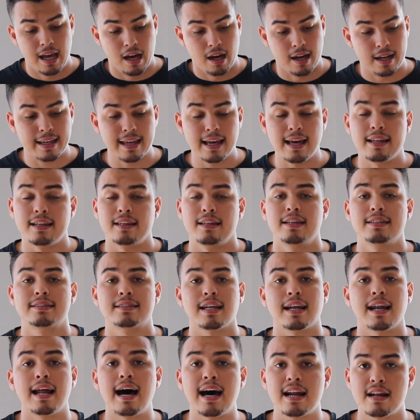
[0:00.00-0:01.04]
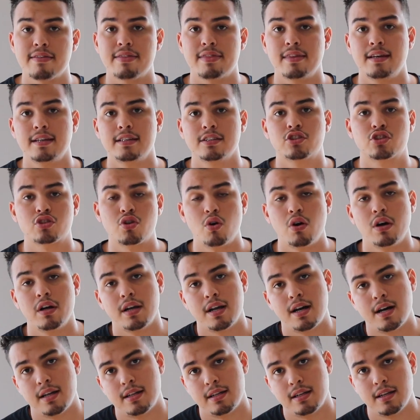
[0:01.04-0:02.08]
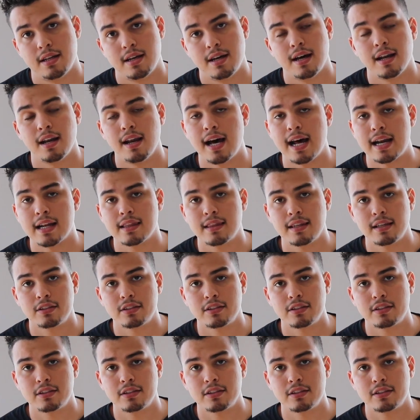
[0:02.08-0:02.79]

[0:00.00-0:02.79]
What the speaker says: again, there's a lot of things going on. A lot